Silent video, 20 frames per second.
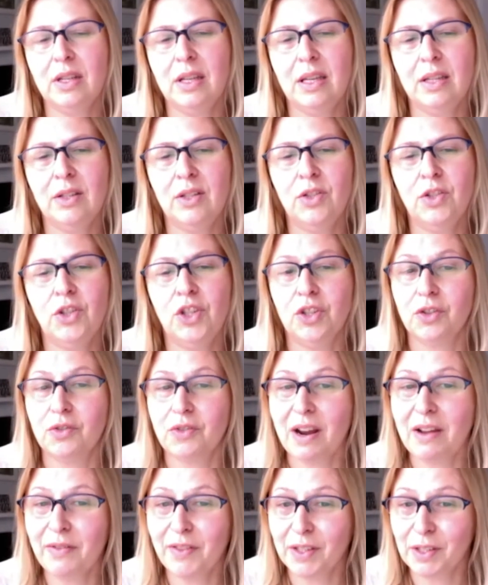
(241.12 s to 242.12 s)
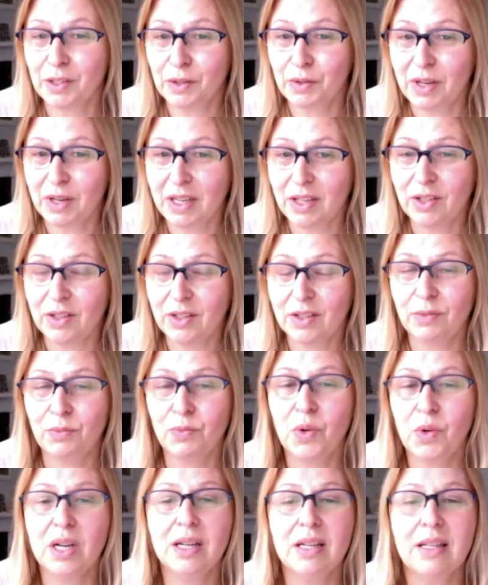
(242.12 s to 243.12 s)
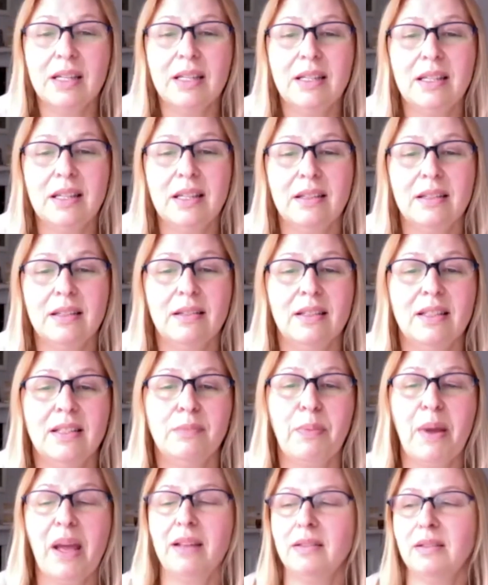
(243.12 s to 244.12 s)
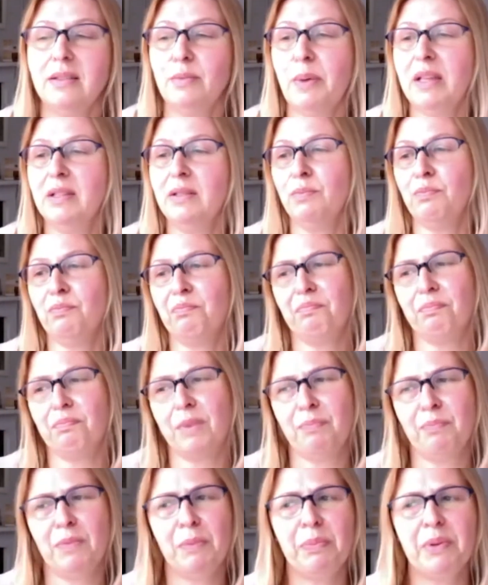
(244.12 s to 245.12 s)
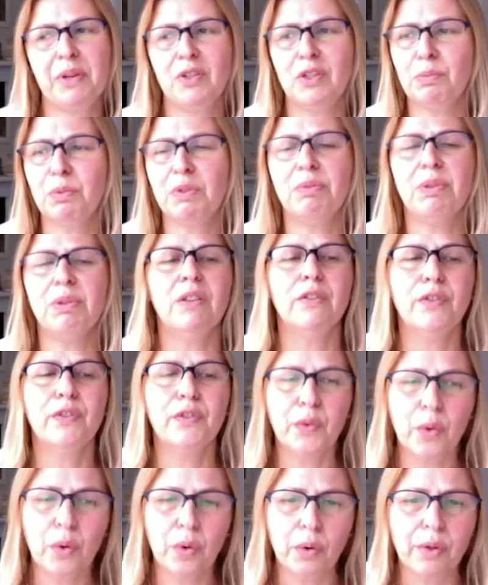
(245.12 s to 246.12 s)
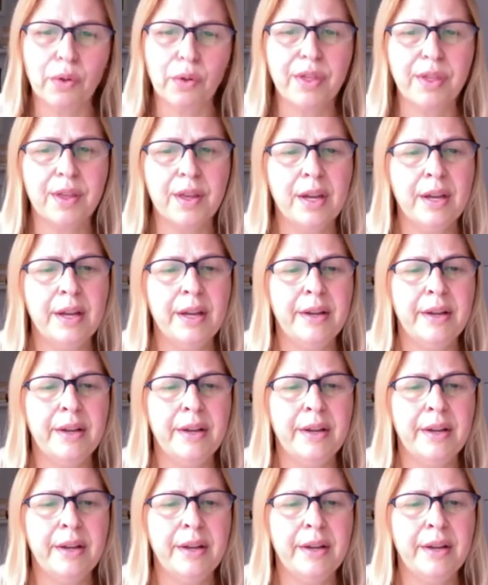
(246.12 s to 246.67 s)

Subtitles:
its geographical range is wide and spans the period between the 4th